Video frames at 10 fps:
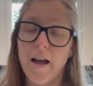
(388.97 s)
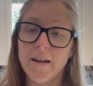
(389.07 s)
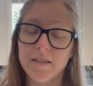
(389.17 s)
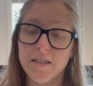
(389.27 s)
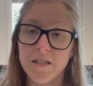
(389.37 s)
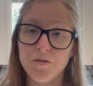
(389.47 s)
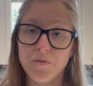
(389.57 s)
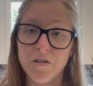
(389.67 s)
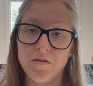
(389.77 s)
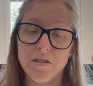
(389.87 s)
end-stage
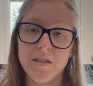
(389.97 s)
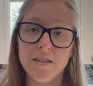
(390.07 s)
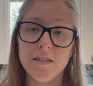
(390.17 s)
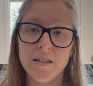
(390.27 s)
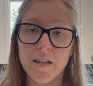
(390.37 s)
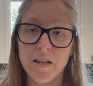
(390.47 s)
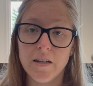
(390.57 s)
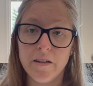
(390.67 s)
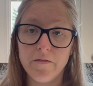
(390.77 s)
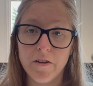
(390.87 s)
renal disease and
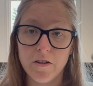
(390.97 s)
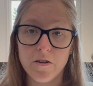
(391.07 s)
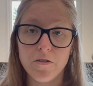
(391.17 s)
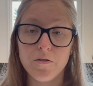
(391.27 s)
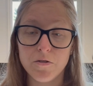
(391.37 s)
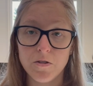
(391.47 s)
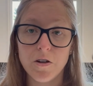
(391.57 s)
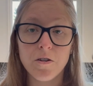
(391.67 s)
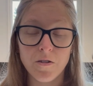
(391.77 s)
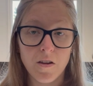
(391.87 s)
kidney failure usually
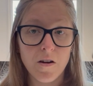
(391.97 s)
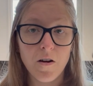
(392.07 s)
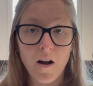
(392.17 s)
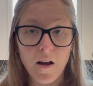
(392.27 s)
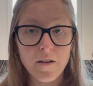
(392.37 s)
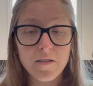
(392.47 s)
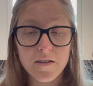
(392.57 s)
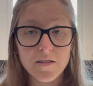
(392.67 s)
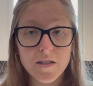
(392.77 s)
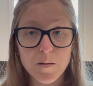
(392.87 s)
earlier on
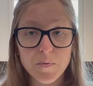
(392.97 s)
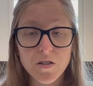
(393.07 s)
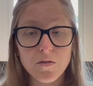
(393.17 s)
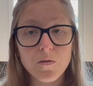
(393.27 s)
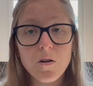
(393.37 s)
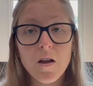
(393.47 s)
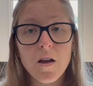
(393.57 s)
than type 2.